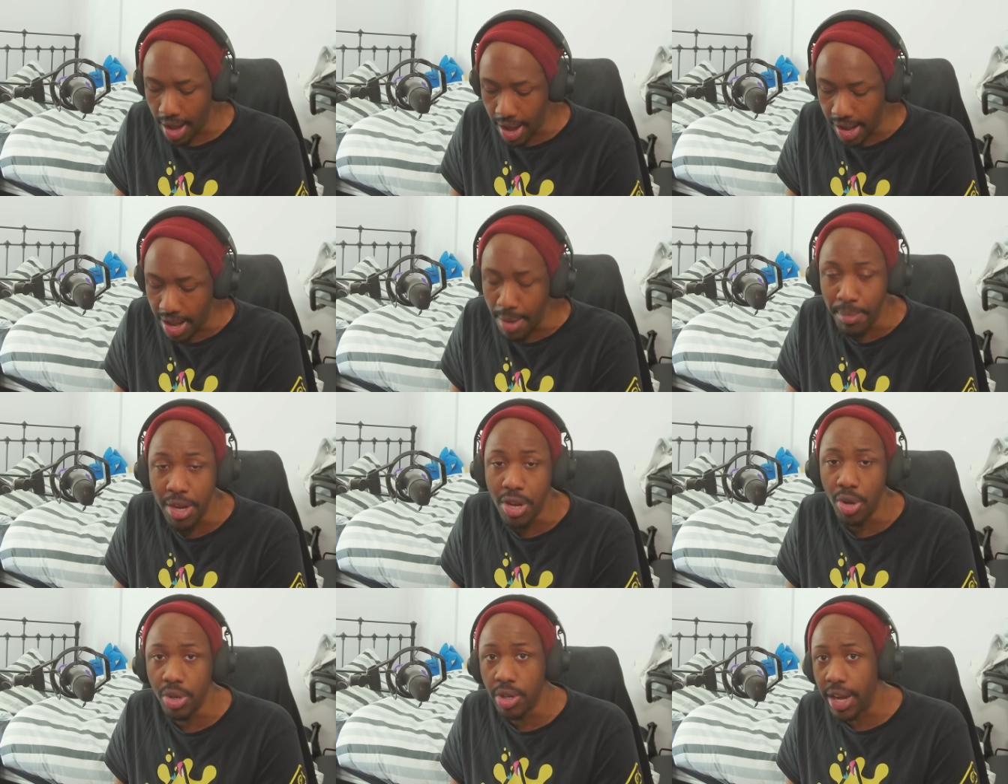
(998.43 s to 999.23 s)
Let me
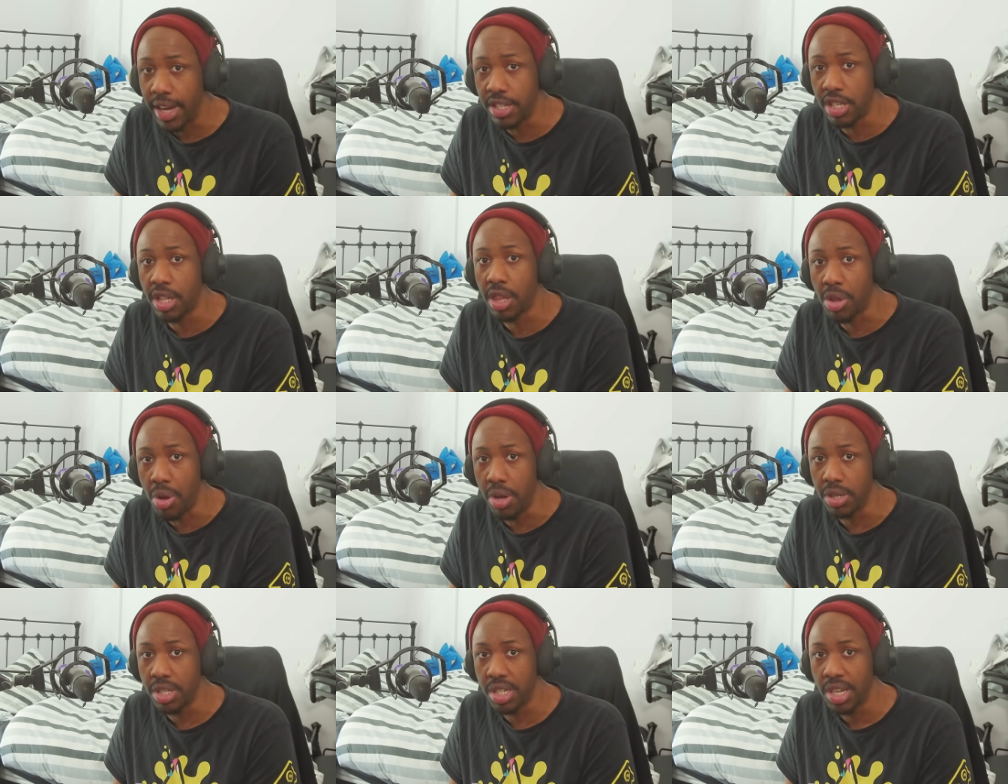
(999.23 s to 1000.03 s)
know you guys'
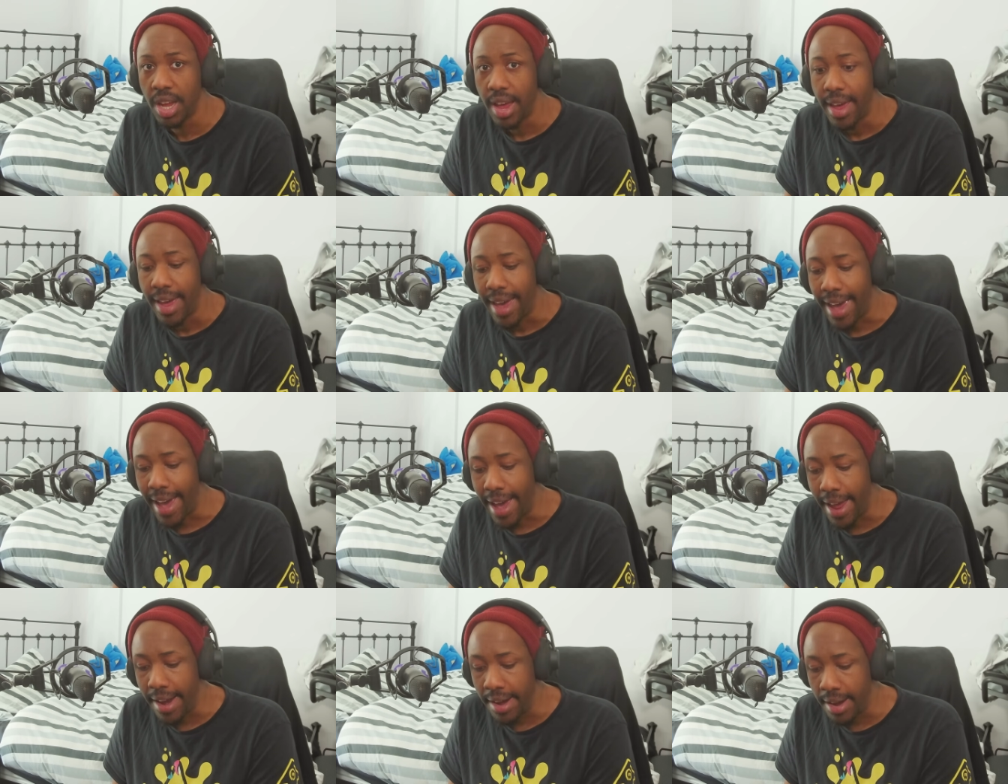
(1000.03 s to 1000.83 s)
thoughts.
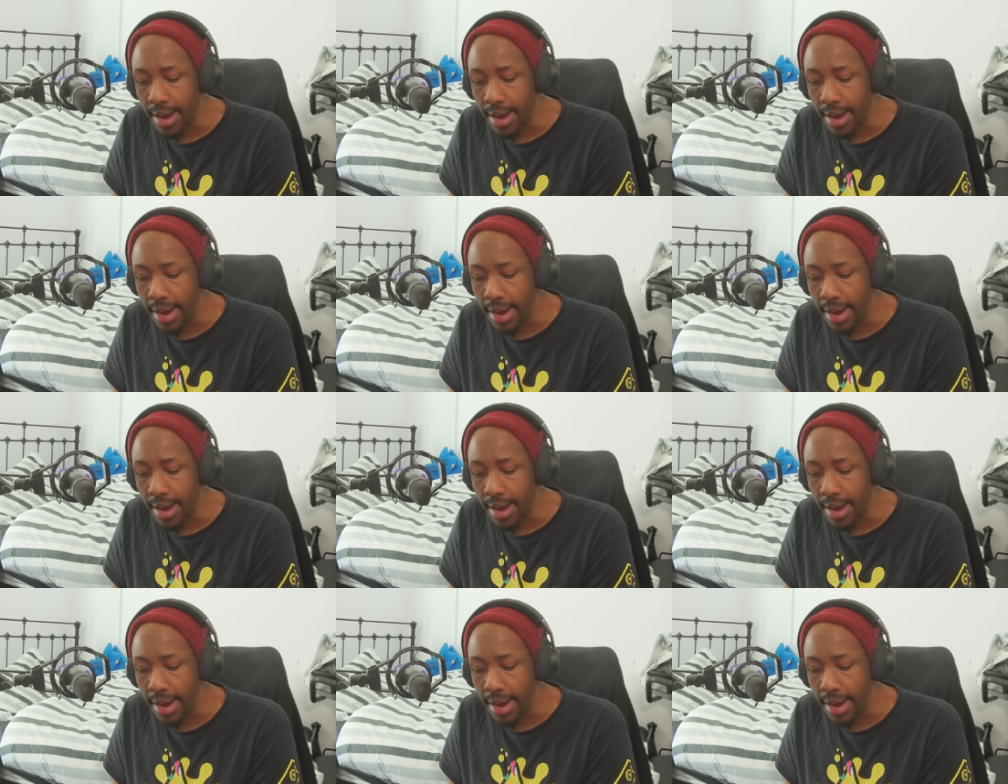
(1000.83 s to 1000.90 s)
And